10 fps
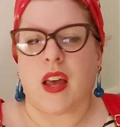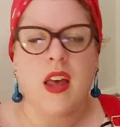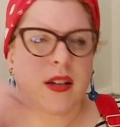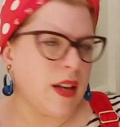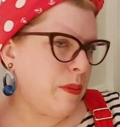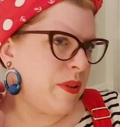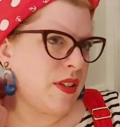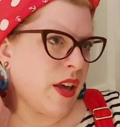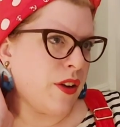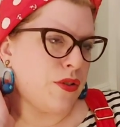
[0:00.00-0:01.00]
I heard an
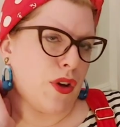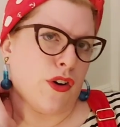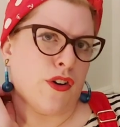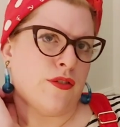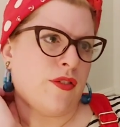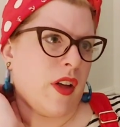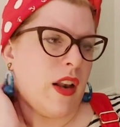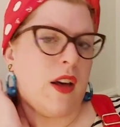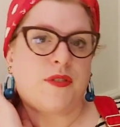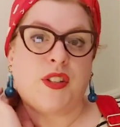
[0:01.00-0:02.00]
episode of
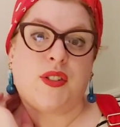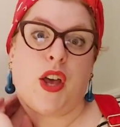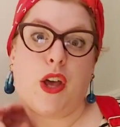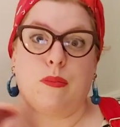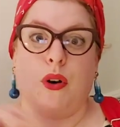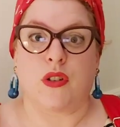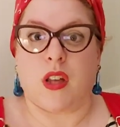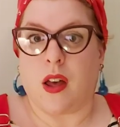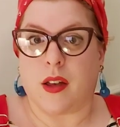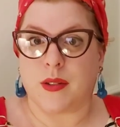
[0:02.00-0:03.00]
Love to Sew
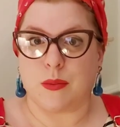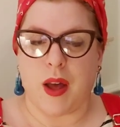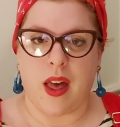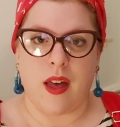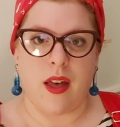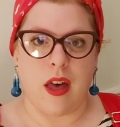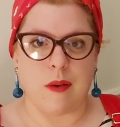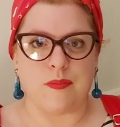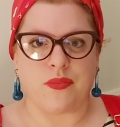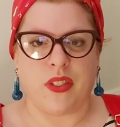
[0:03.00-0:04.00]
podcast where
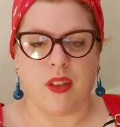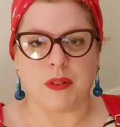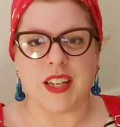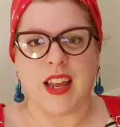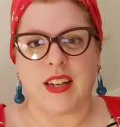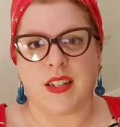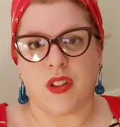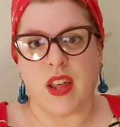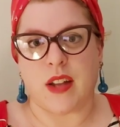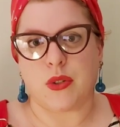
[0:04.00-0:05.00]
there was a lady
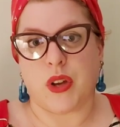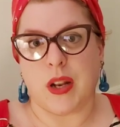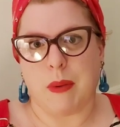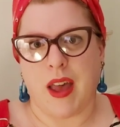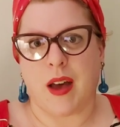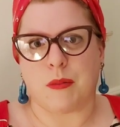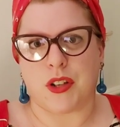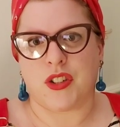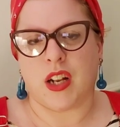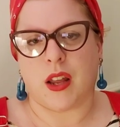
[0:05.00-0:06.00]
on there talking about how
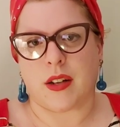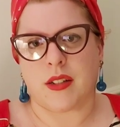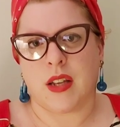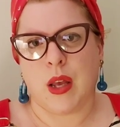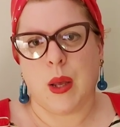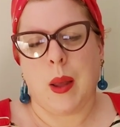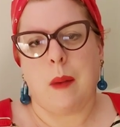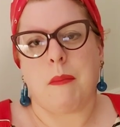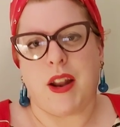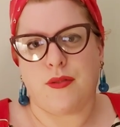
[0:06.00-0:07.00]
much she liked
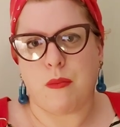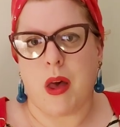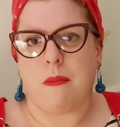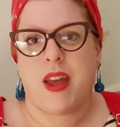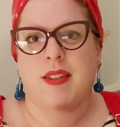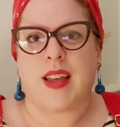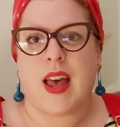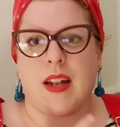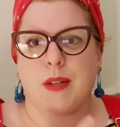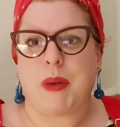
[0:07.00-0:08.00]
Made for Mermaids
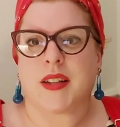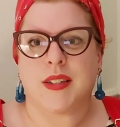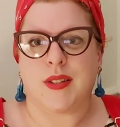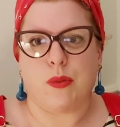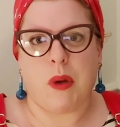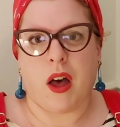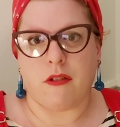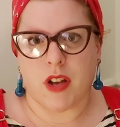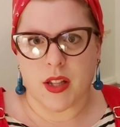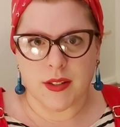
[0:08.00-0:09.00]
and Patterns for
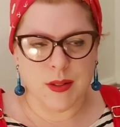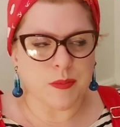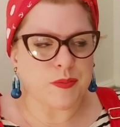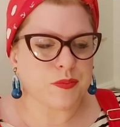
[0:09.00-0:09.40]
Pirates.